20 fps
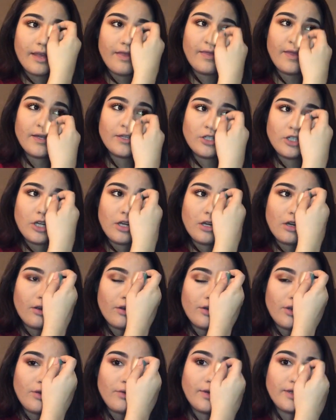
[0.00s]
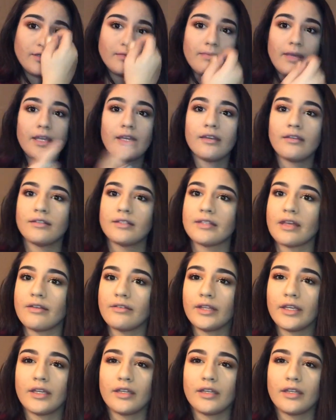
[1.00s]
and then cheat on you and make it sound